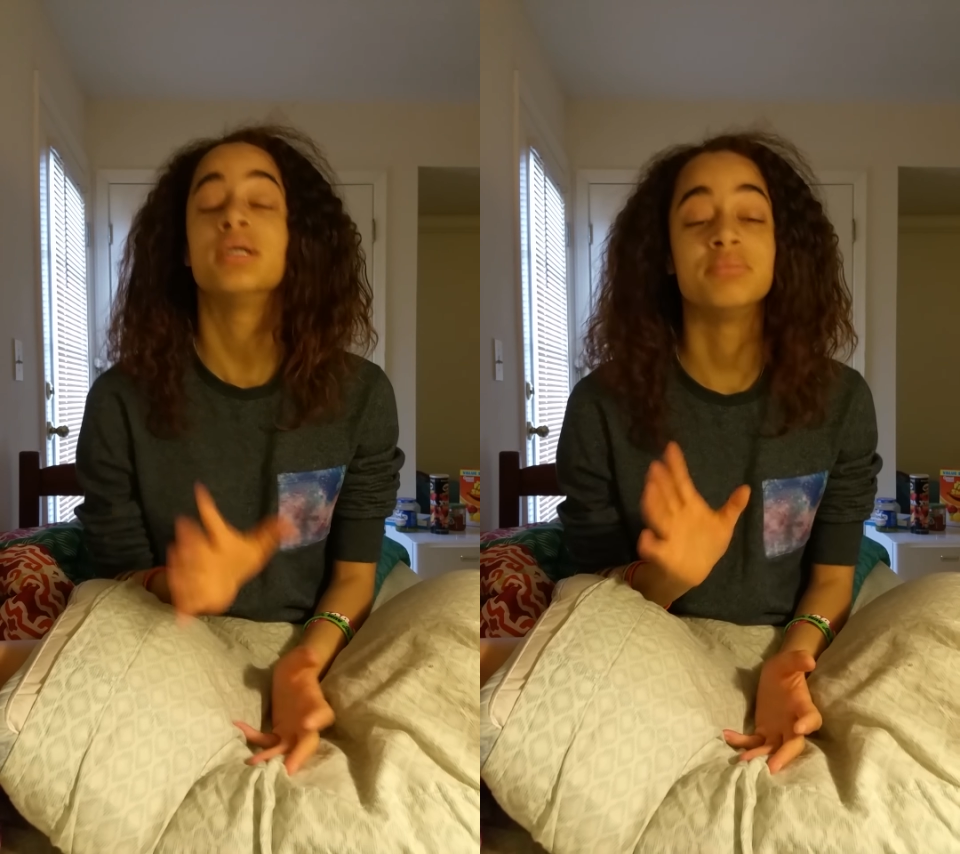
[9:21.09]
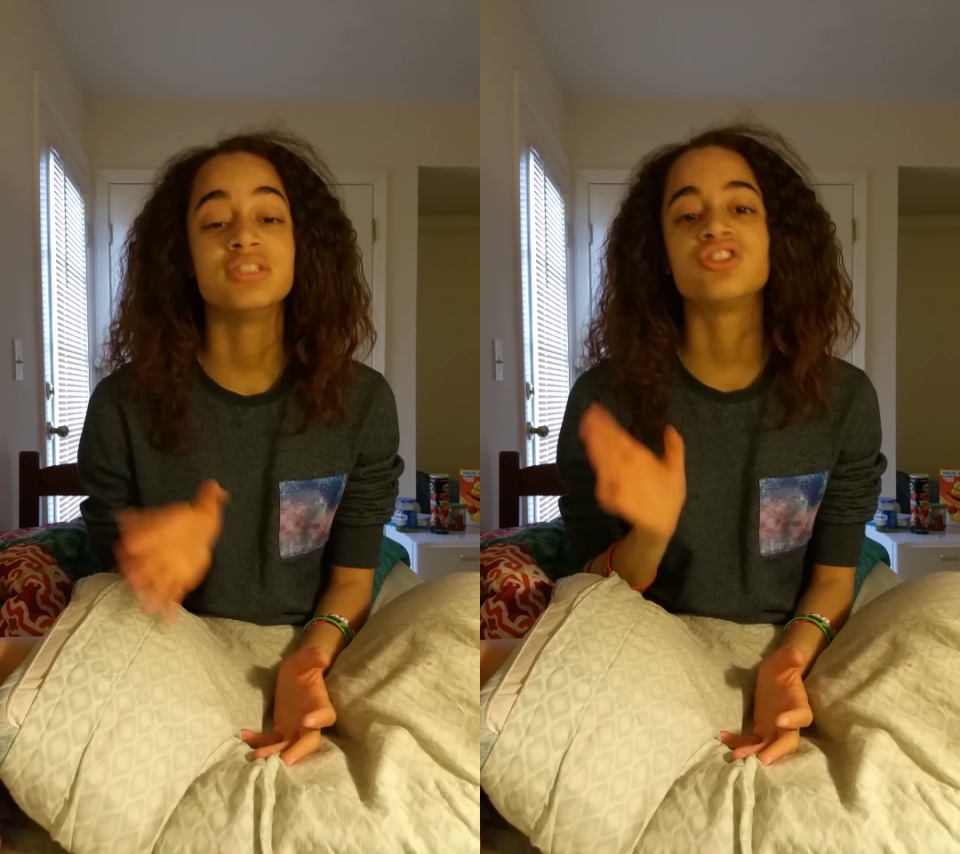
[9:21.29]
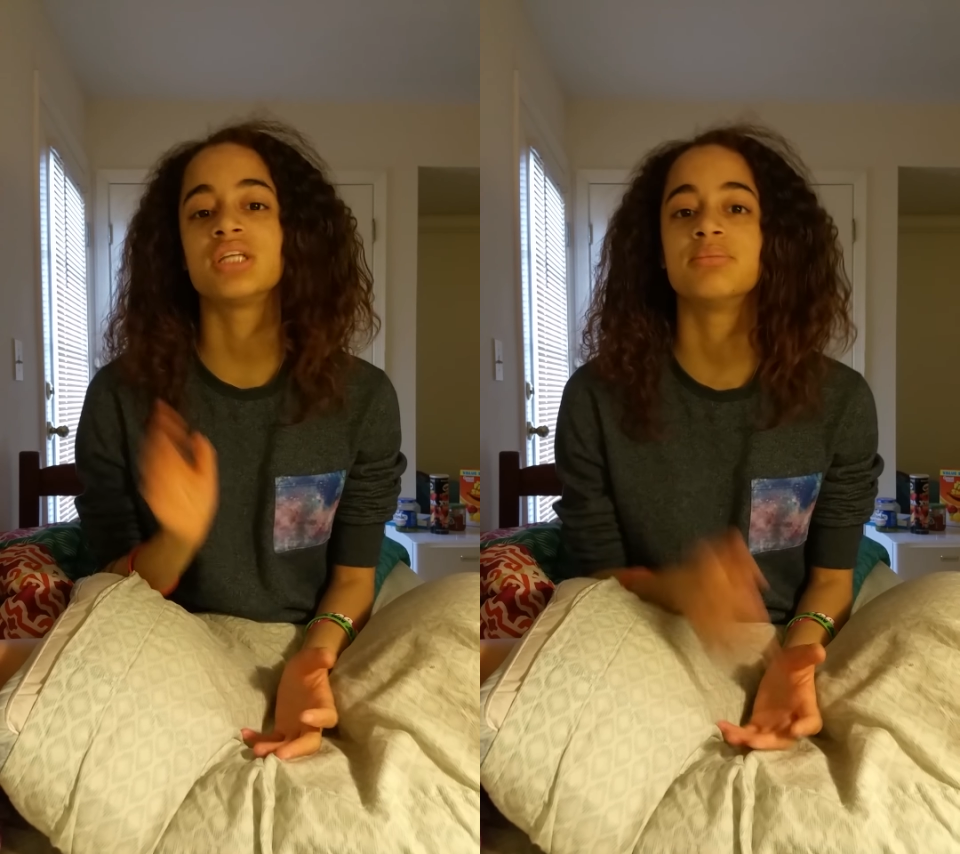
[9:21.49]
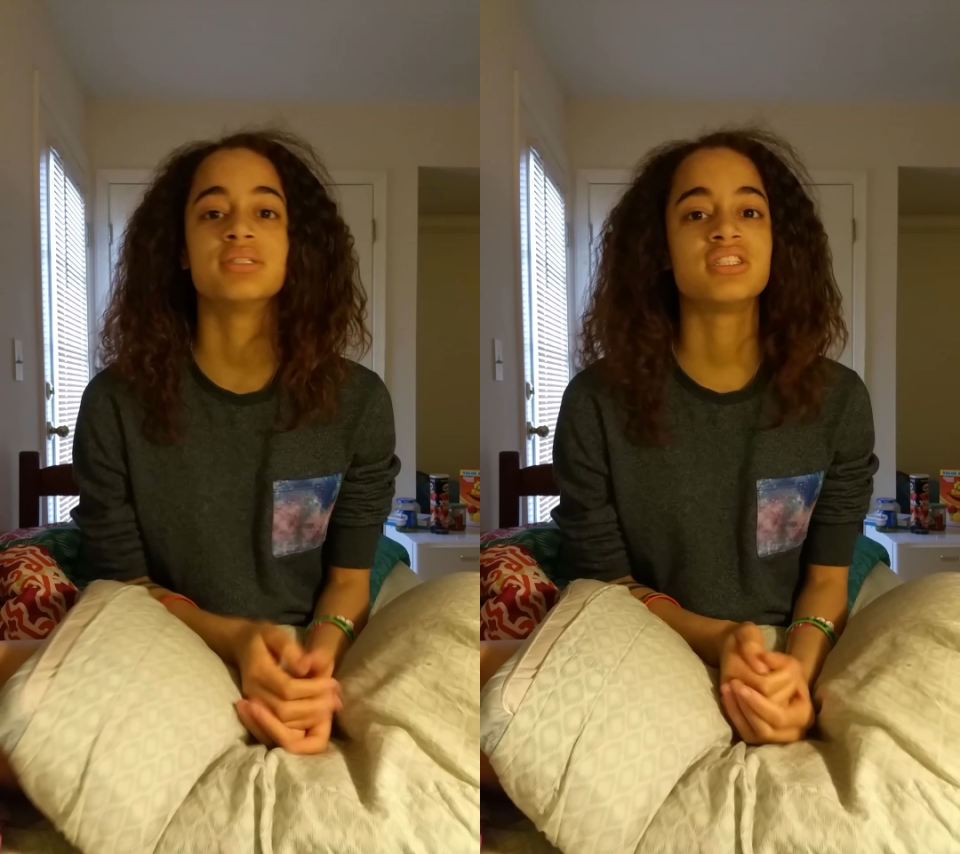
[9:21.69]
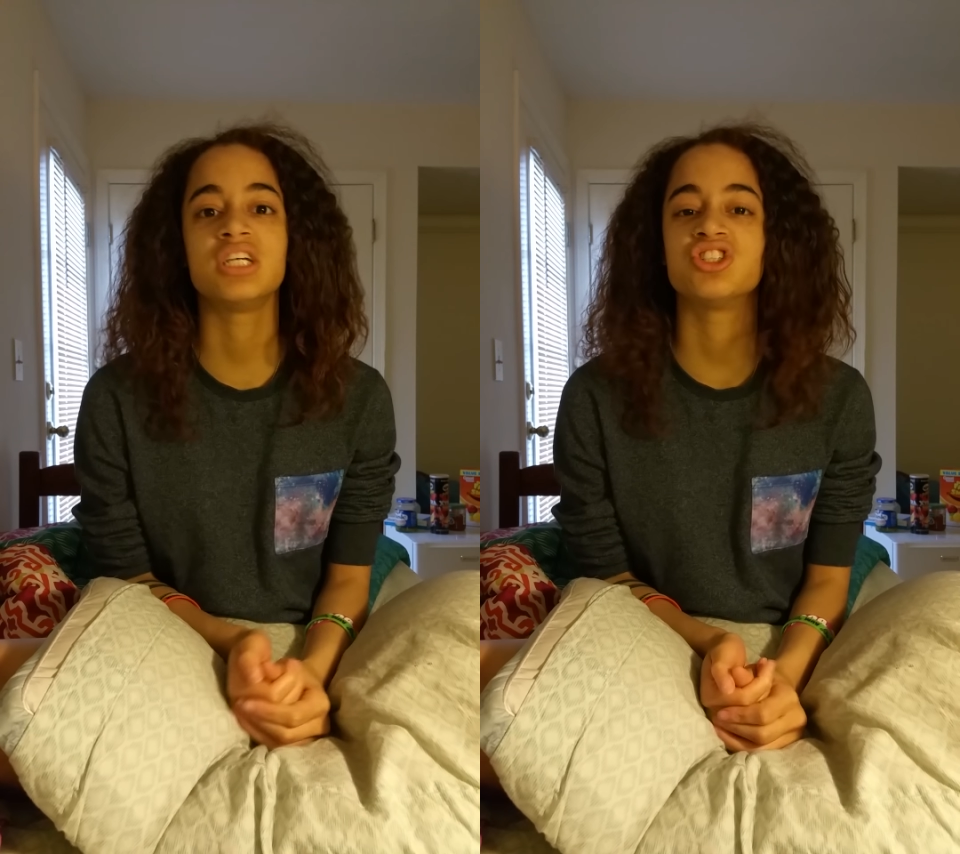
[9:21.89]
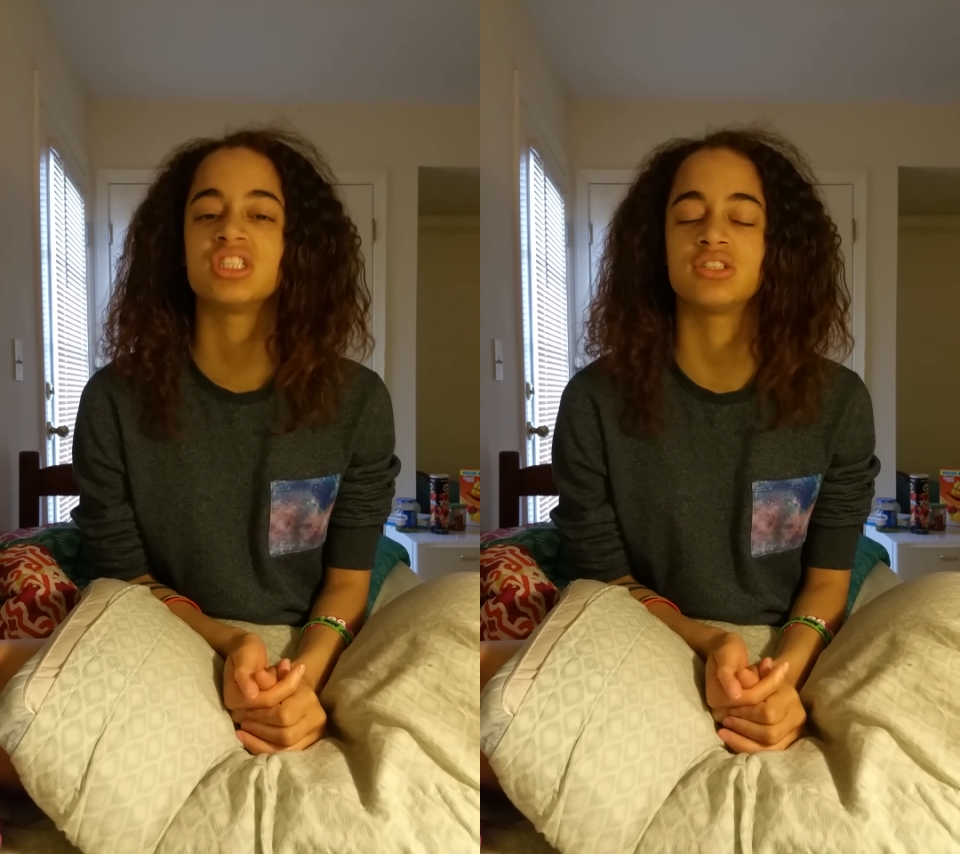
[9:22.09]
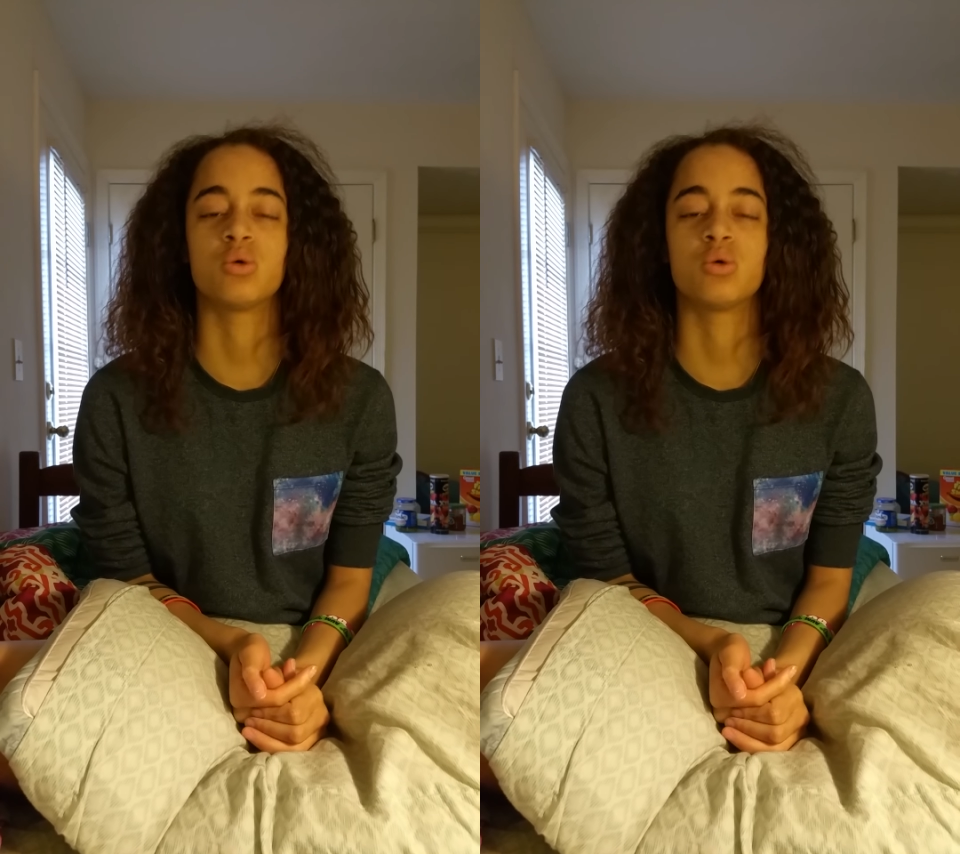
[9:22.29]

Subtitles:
image stabilization is